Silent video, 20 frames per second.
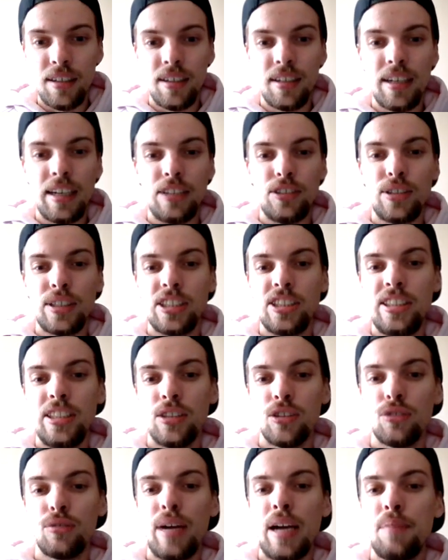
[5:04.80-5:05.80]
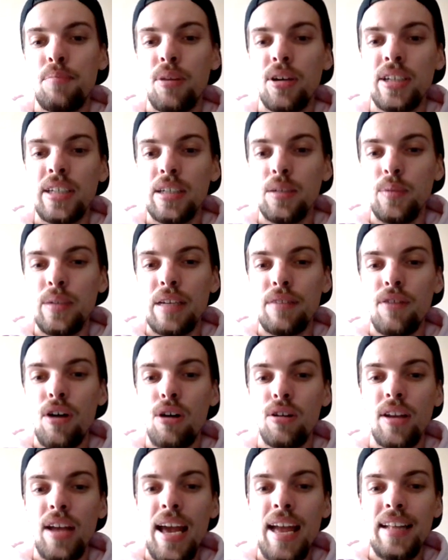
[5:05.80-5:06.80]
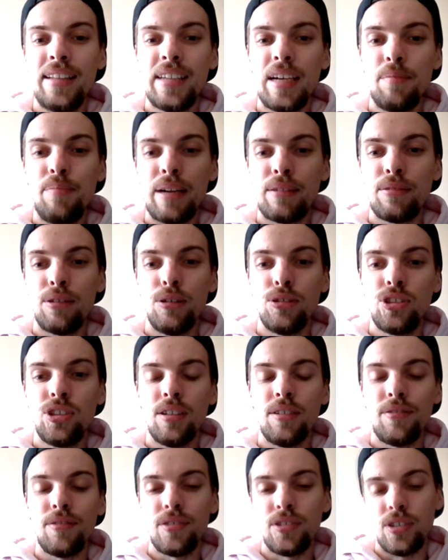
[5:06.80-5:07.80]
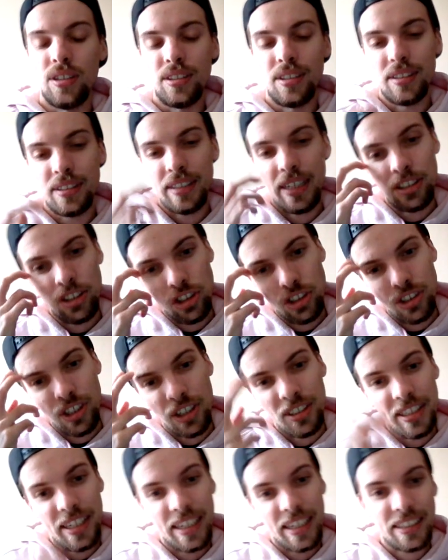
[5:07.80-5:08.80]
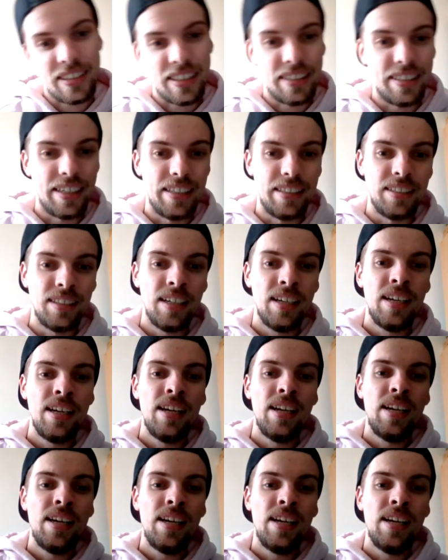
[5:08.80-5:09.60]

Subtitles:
As you can see on the right part here, we have all the anti-back row stuff against stun decks, and then